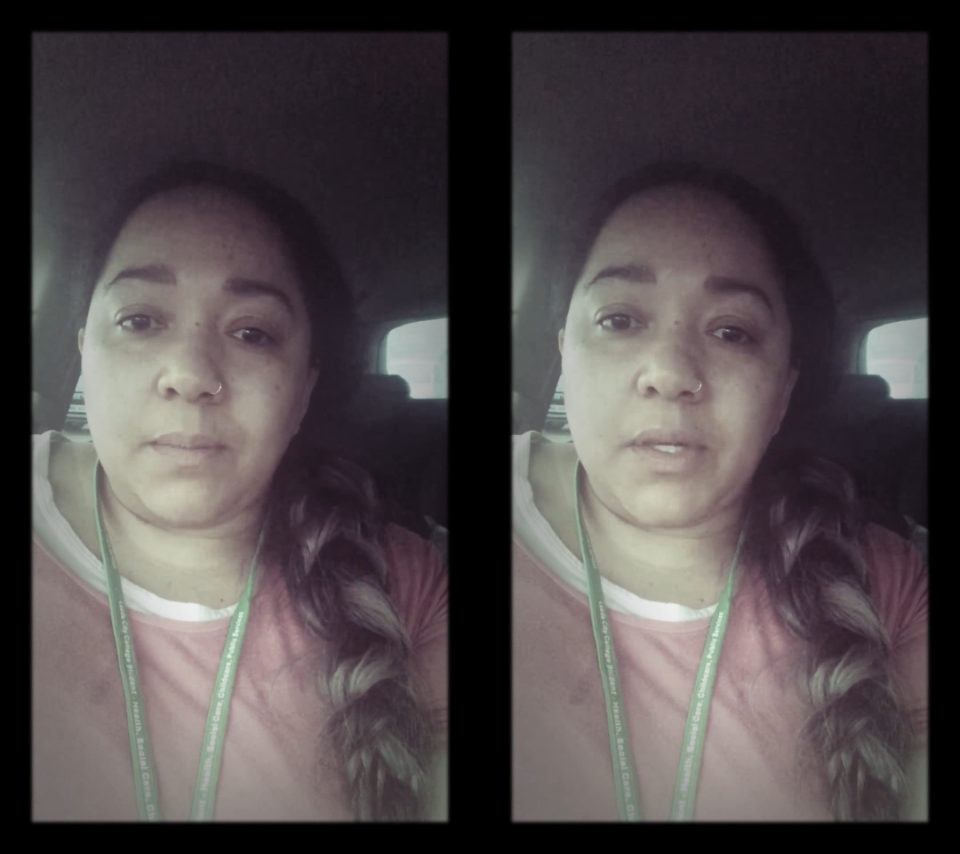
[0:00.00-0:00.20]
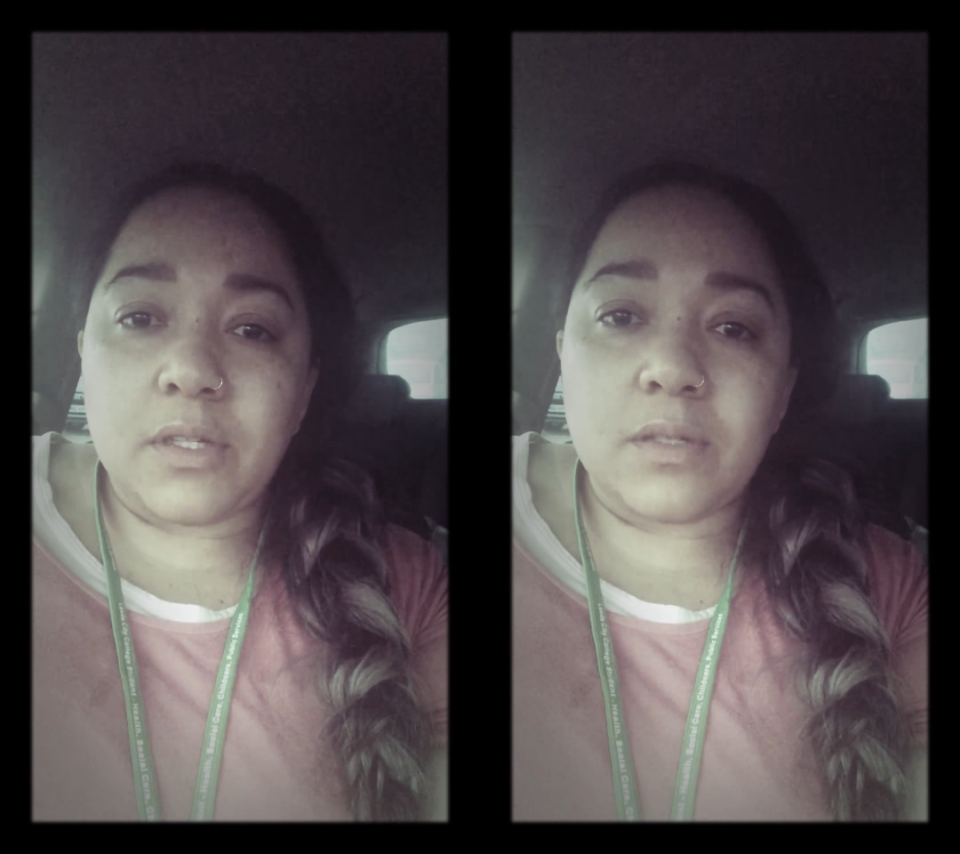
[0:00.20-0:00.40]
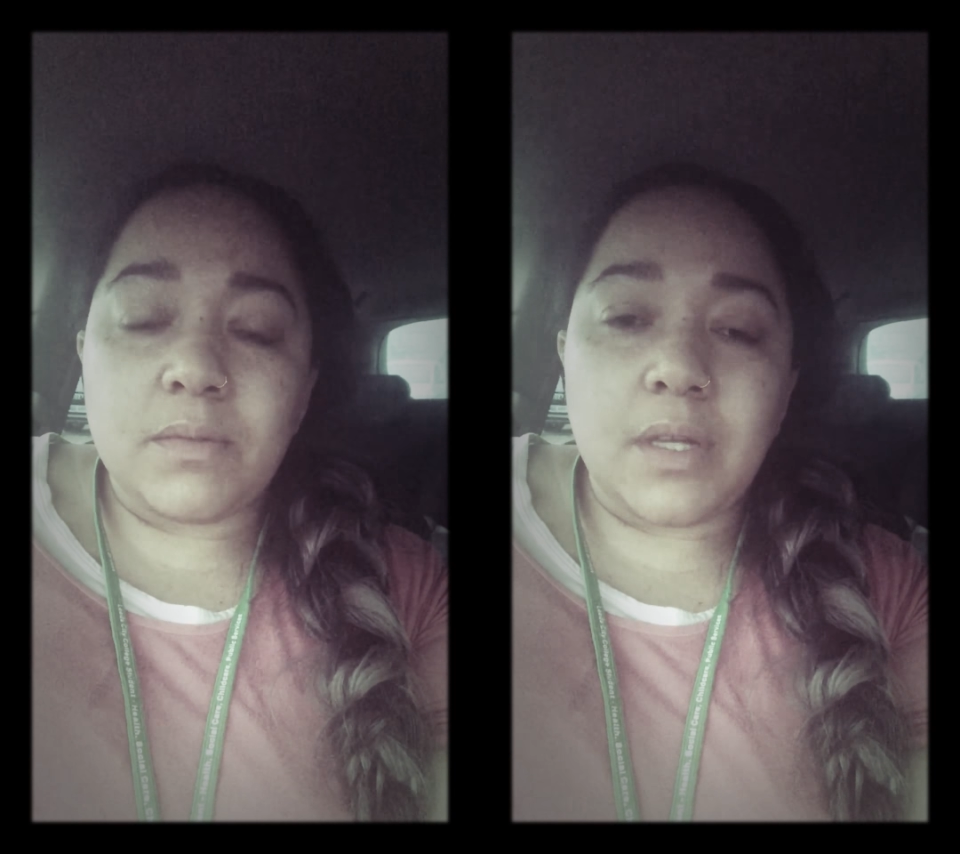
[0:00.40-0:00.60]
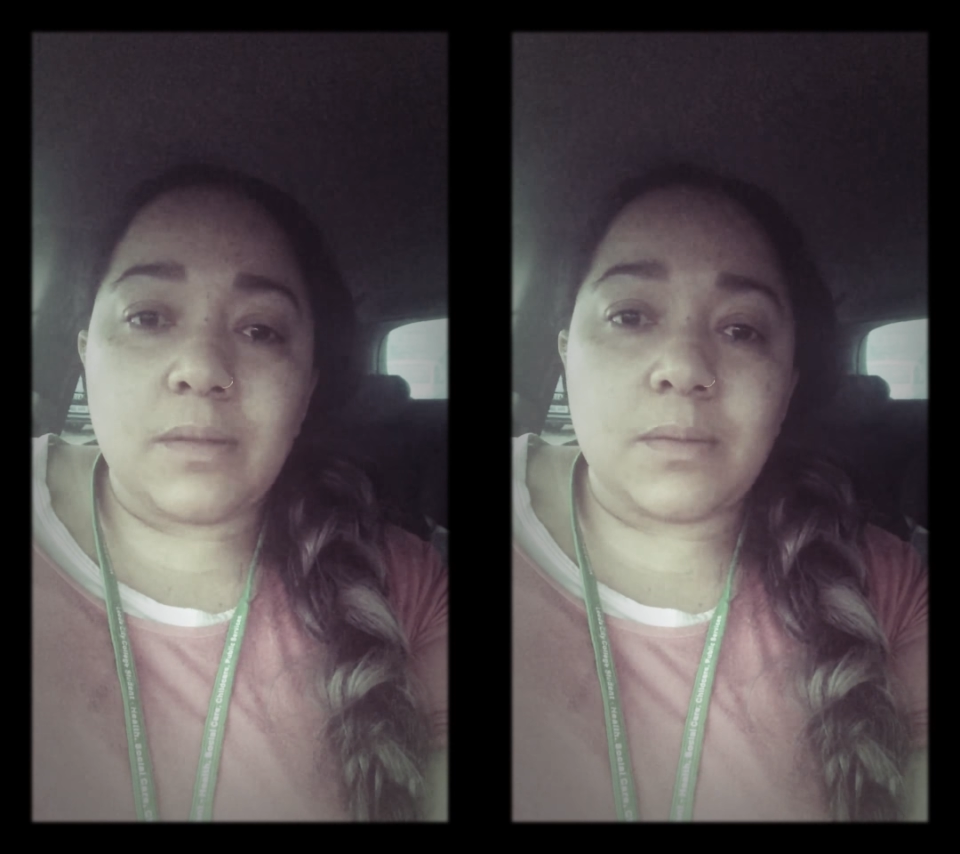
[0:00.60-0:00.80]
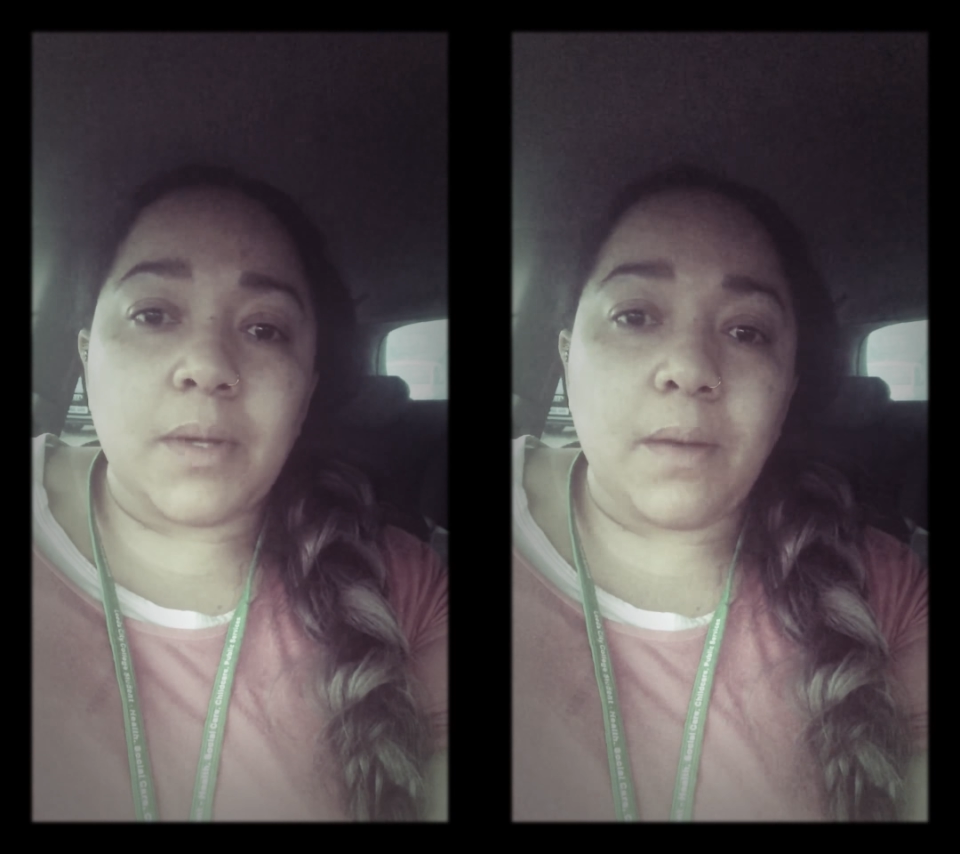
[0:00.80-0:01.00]
it because
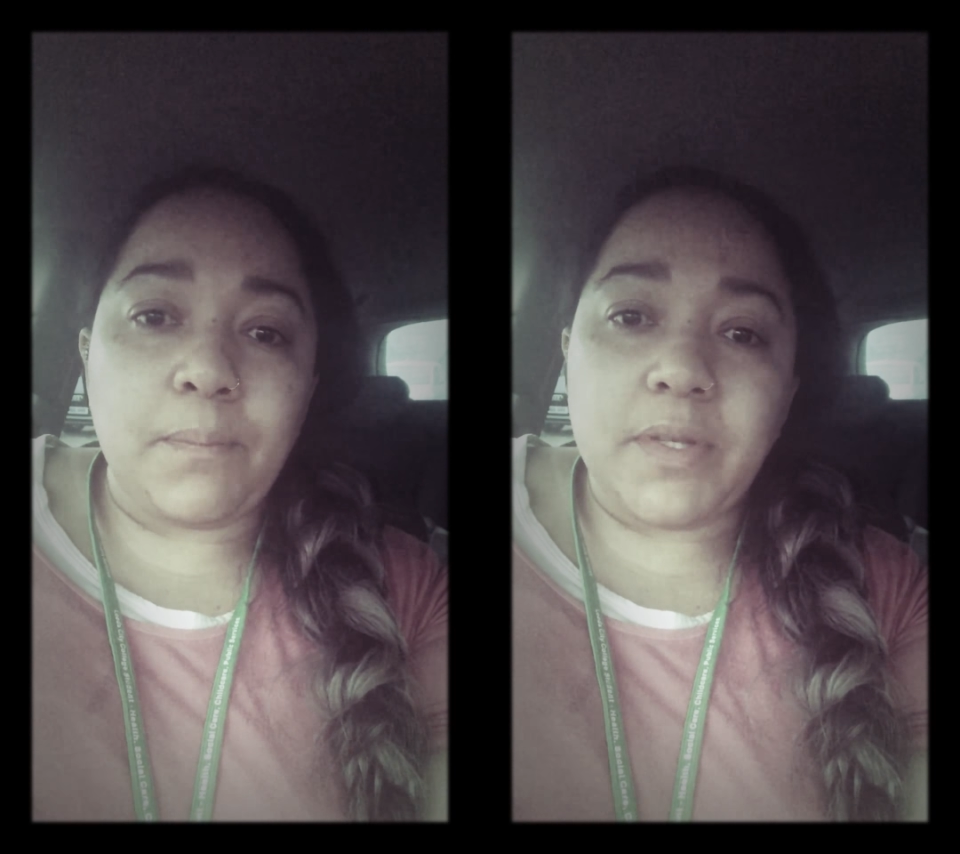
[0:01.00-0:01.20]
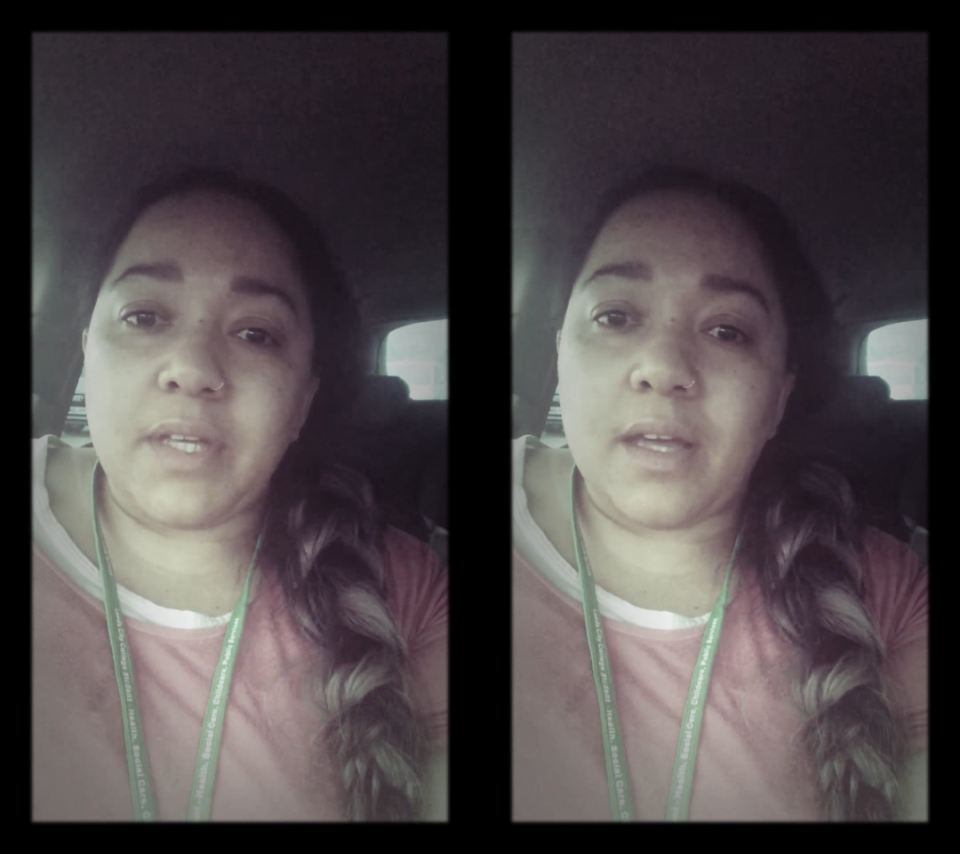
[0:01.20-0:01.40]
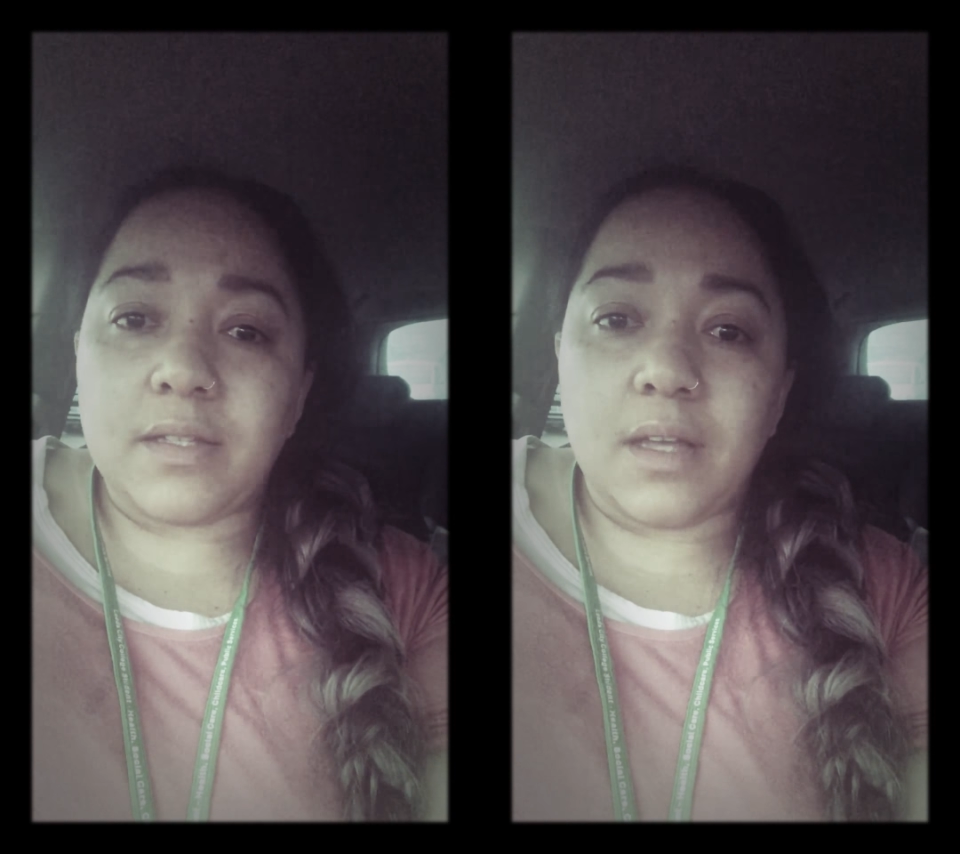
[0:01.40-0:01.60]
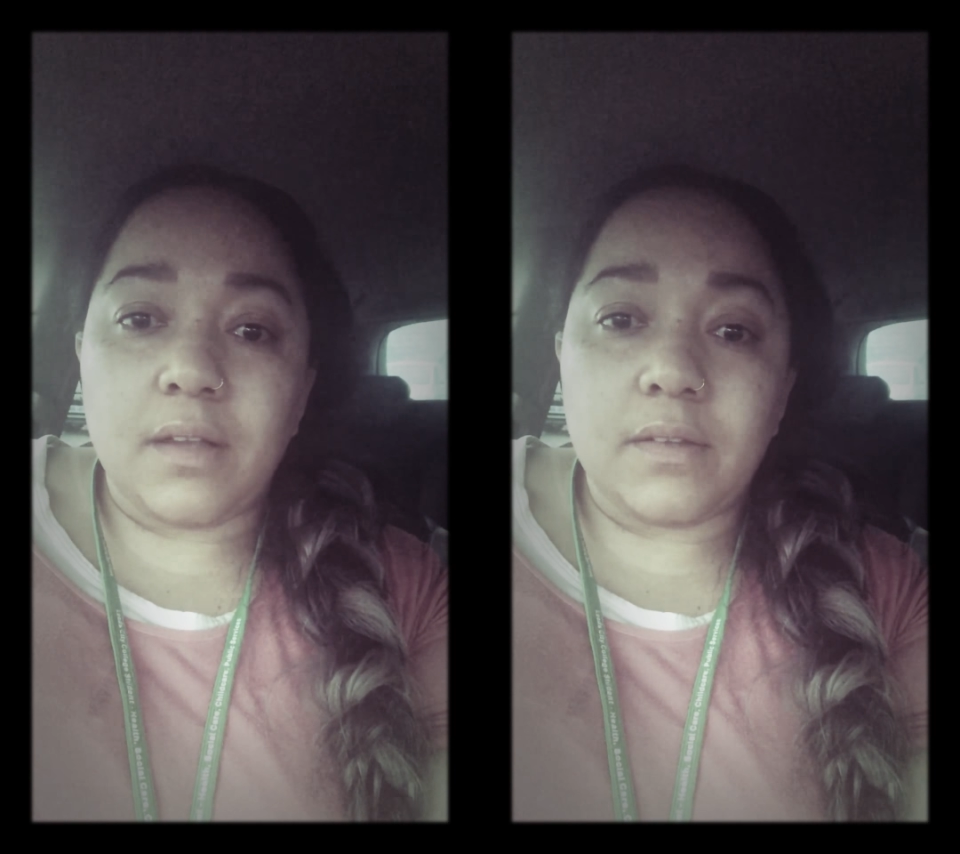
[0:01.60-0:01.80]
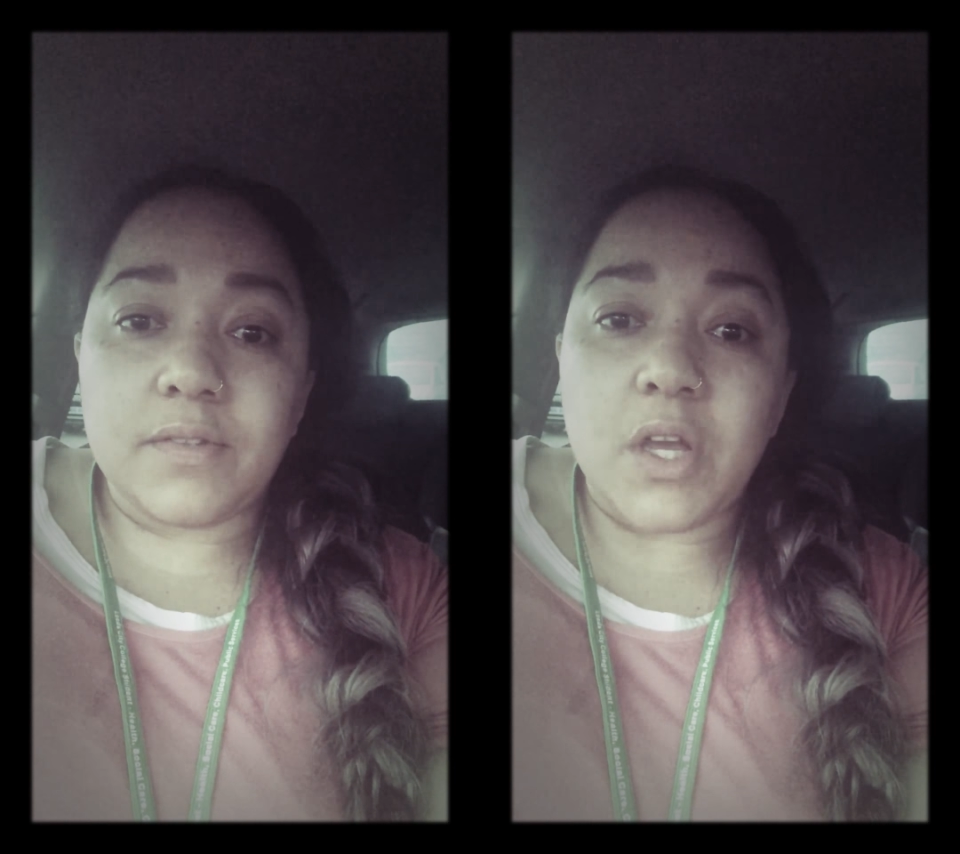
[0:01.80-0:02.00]
sometimes when we busy
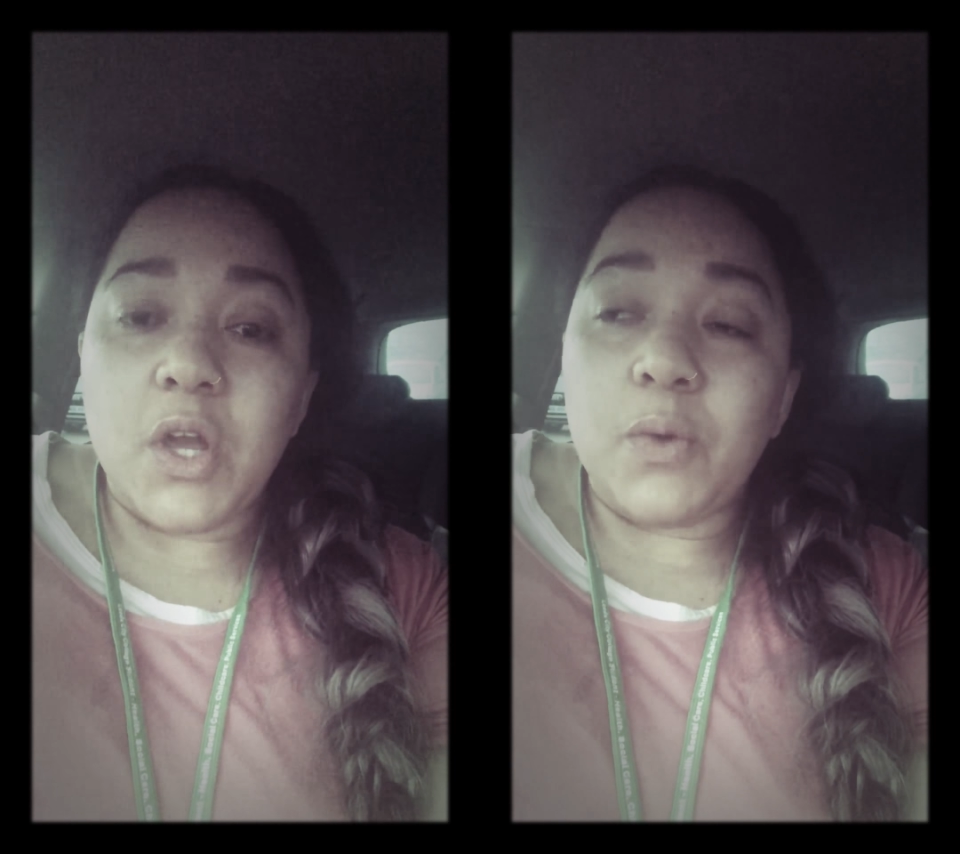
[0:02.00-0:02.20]
ourselves